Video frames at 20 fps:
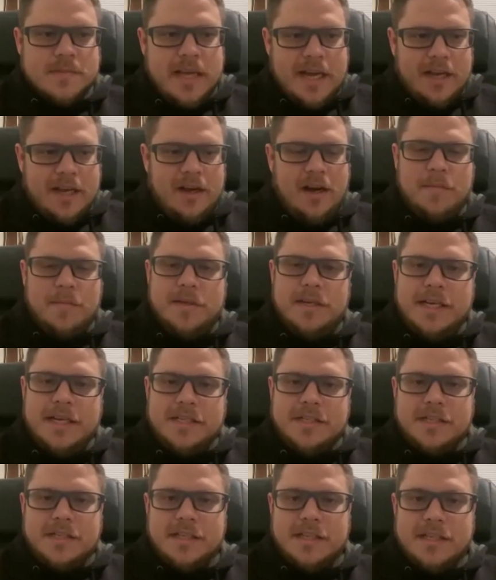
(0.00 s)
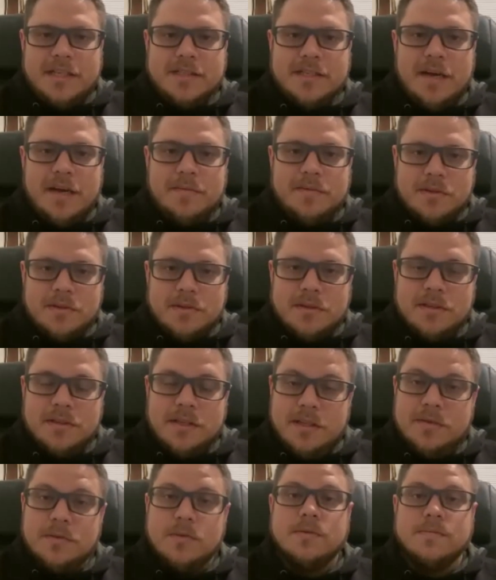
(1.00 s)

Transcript: combination is absolutely lethal.